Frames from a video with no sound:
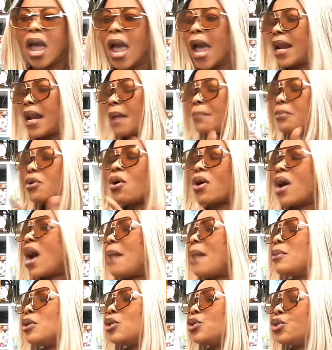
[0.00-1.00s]
And I'm not
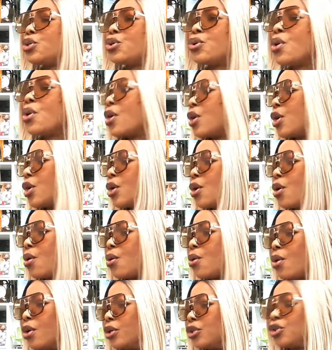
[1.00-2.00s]
coming to,
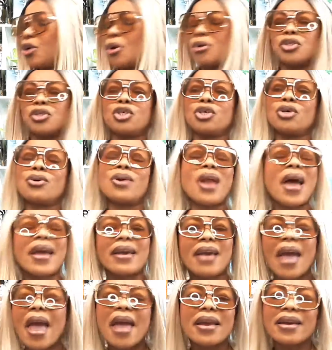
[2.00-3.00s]
talk to you
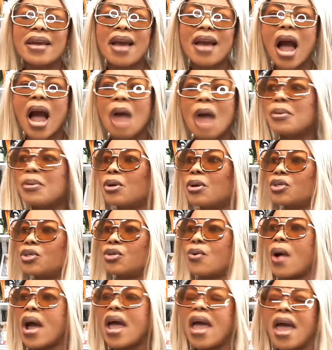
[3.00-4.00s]
like anyhow because you
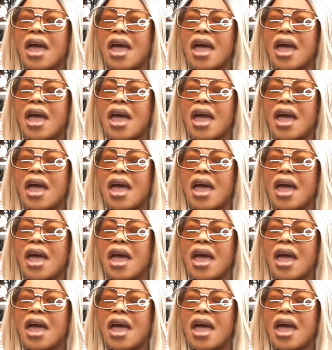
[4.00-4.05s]
are